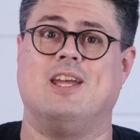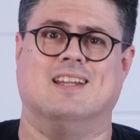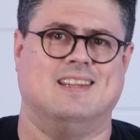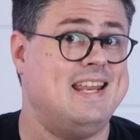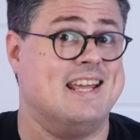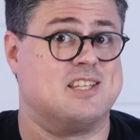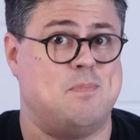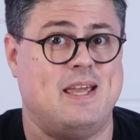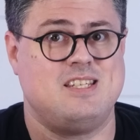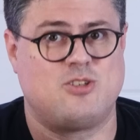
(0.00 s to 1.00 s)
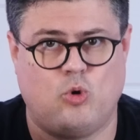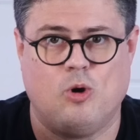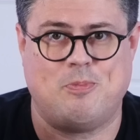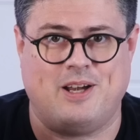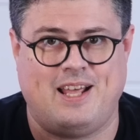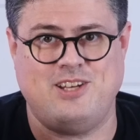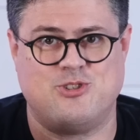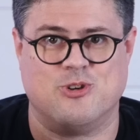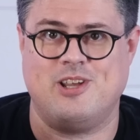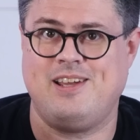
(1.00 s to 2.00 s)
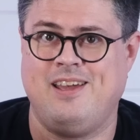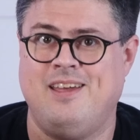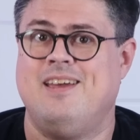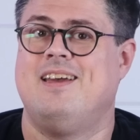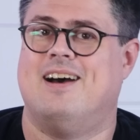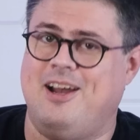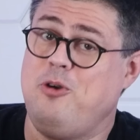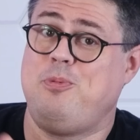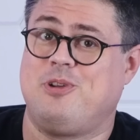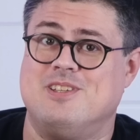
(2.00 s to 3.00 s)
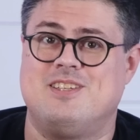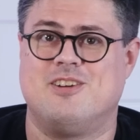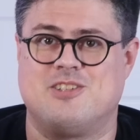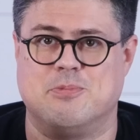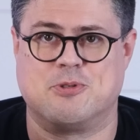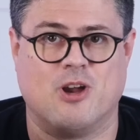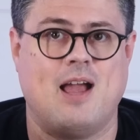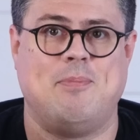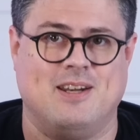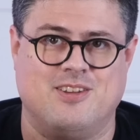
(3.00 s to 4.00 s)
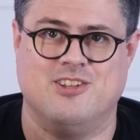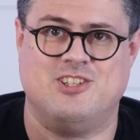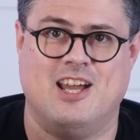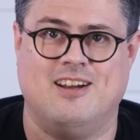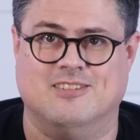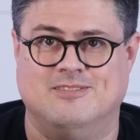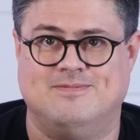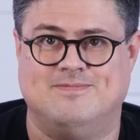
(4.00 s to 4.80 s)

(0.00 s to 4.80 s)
Linux-based corporate intrigue, I hope you'll consider subscribing to the channel.